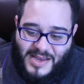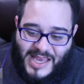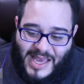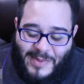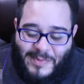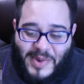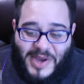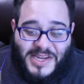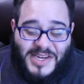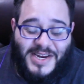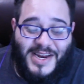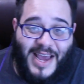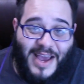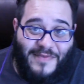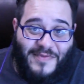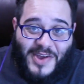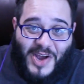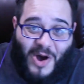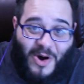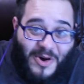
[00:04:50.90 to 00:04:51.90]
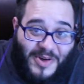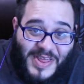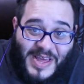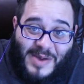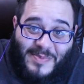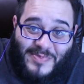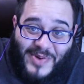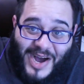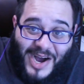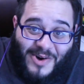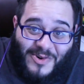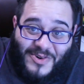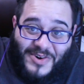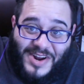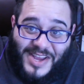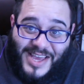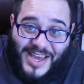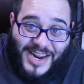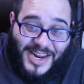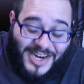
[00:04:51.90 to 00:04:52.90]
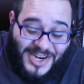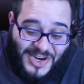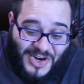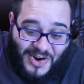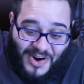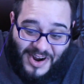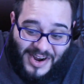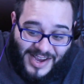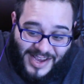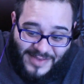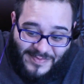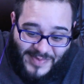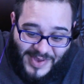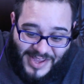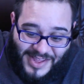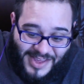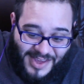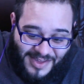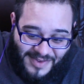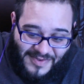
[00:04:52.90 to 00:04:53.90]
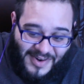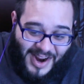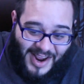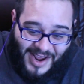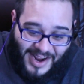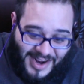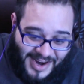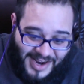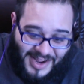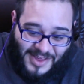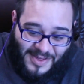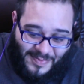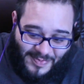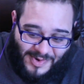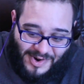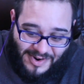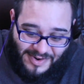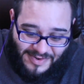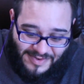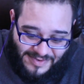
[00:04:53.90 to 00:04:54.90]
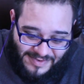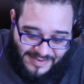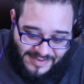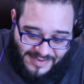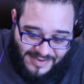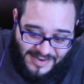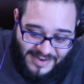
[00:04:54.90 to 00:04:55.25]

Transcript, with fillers: Imagine having all that power and getting drunk and being this reckless, bro.